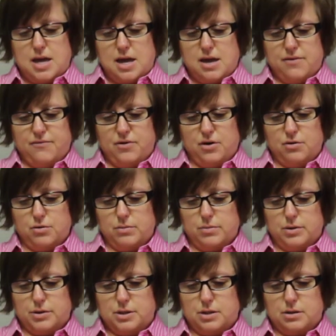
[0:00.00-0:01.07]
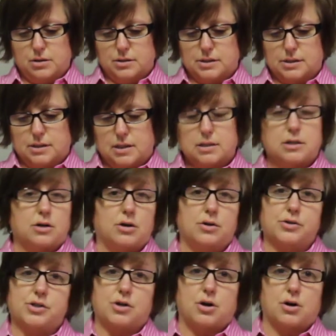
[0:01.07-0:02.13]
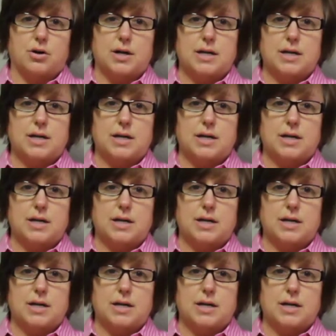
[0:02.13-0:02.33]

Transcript: And vulnerable adults are